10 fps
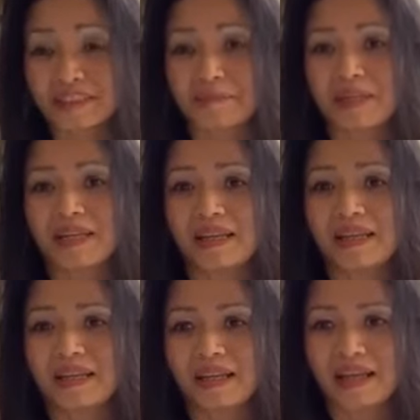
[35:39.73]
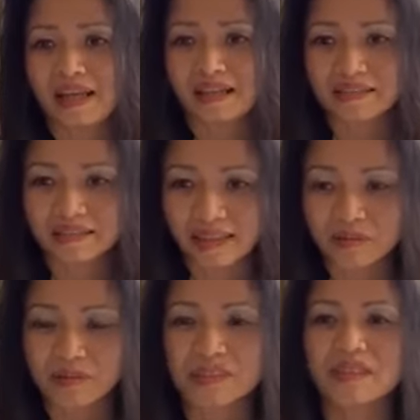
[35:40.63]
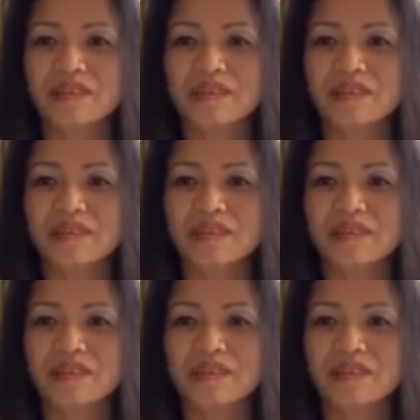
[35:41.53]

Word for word: to me, and I was